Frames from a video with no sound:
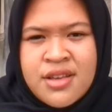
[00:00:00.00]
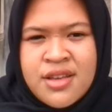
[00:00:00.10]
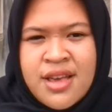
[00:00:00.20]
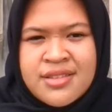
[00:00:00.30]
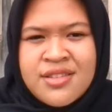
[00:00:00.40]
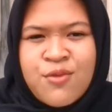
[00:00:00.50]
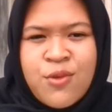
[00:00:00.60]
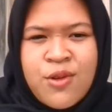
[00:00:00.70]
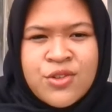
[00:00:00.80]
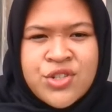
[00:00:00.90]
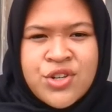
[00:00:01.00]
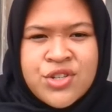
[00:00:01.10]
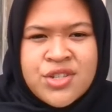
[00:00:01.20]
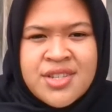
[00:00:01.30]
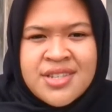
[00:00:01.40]
As they walk, George
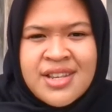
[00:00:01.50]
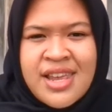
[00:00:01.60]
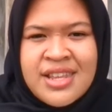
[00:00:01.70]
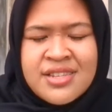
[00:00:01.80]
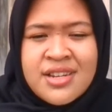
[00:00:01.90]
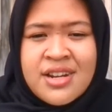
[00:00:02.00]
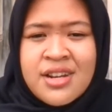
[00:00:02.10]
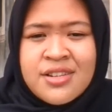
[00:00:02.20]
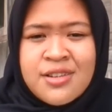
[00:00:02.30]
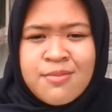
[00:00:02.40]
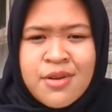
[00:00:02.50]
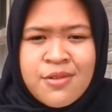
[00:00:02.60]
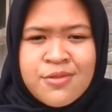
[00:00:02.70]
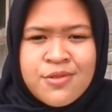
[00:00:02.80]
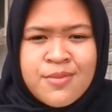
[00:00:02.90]
sees Lenny carrying a dead
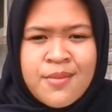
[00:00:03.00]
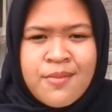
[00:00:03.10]
mouse.